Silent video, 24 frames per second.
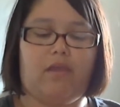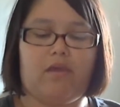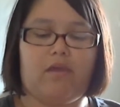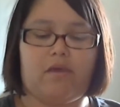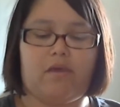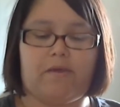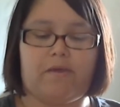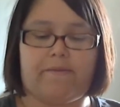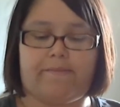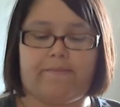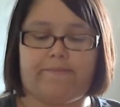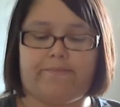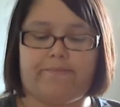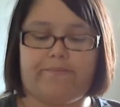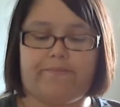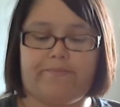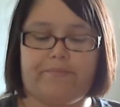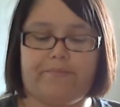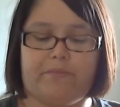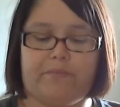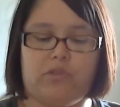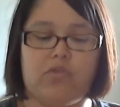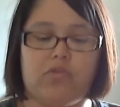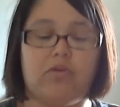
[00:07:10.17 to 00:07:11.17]

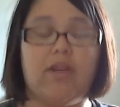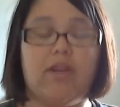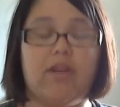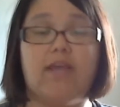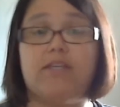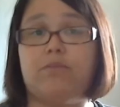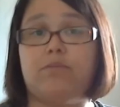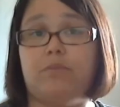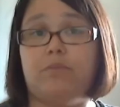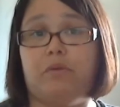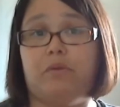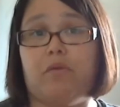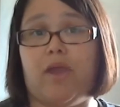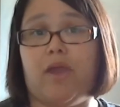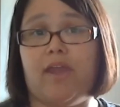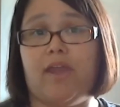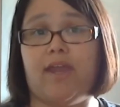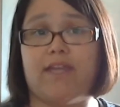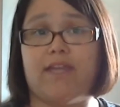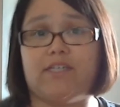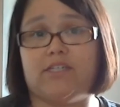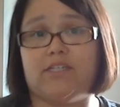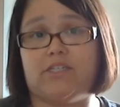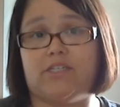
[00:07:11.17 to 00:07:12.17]
Don't ask me why,
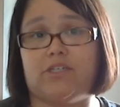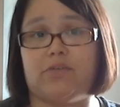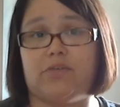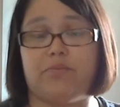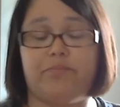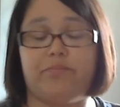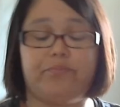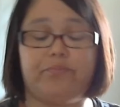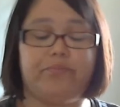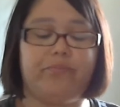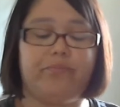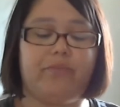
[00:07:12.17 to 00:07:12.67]
I just do.